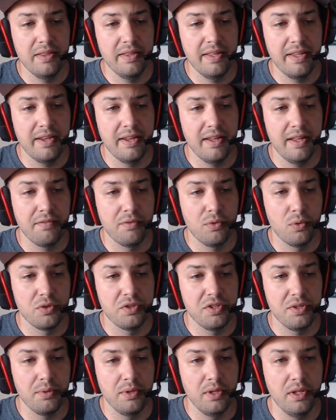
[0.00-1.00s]
Then, of
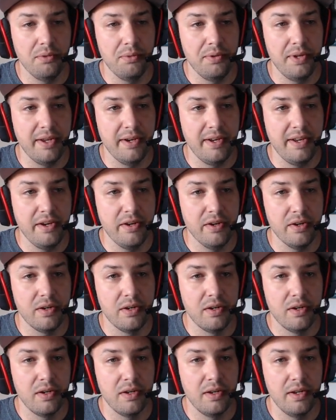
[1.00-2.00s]
course, it would load down
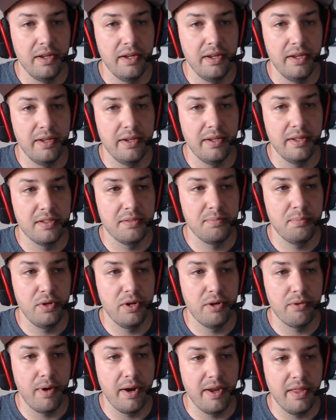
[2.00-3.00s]
here. And let's
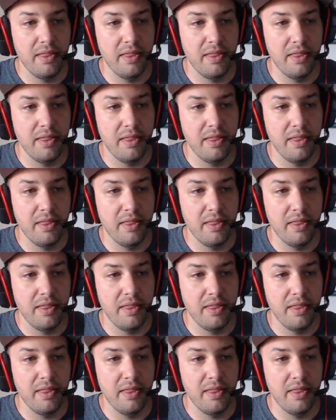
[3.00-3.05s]
put it